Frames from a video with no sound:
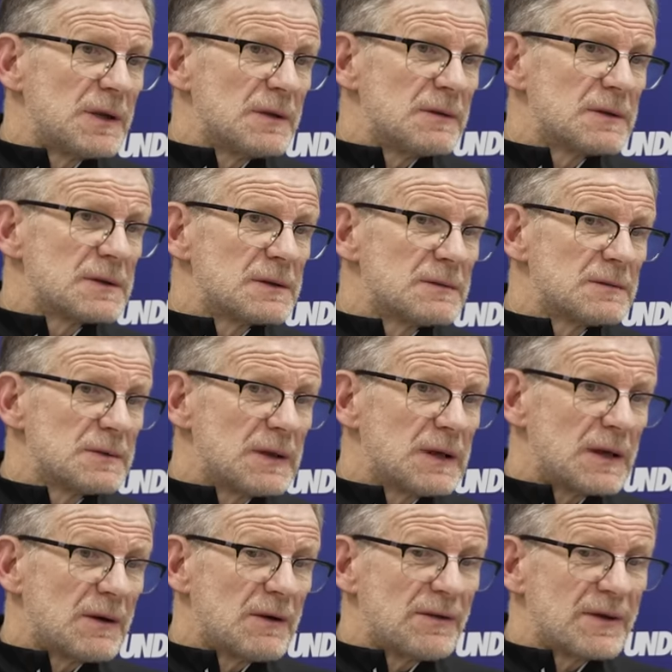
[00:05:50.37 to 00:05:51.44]
And
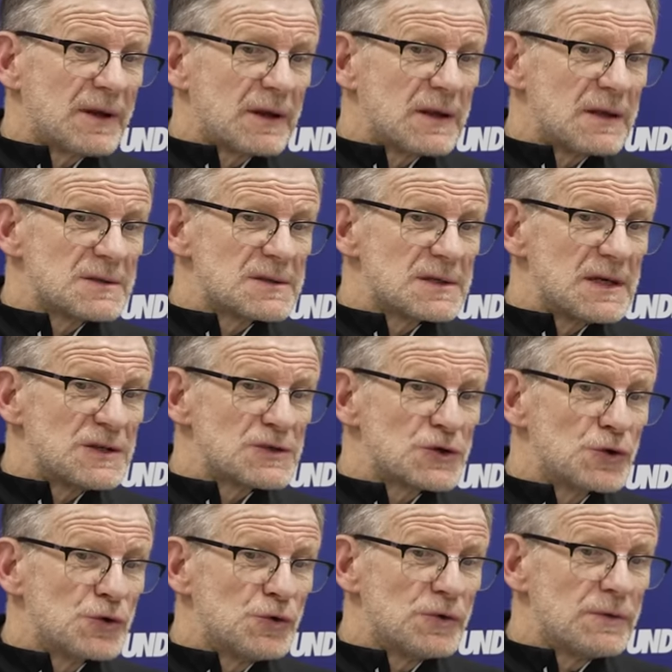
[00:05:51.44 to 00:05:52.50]
you know, I think it's
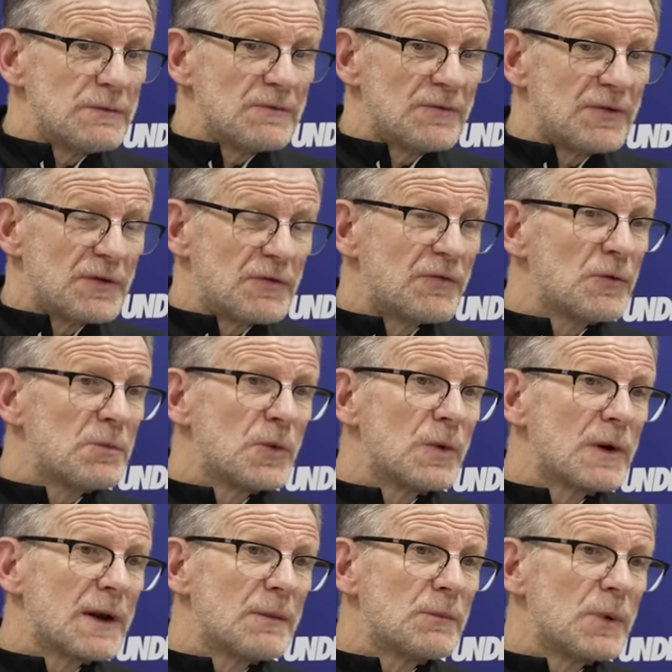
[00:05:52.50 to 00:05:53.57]
good for the football
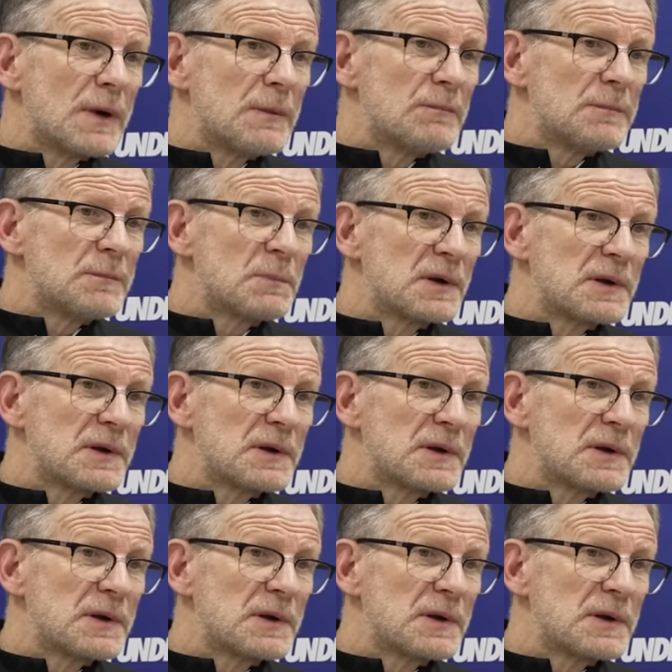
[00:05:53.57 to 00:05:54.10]
club when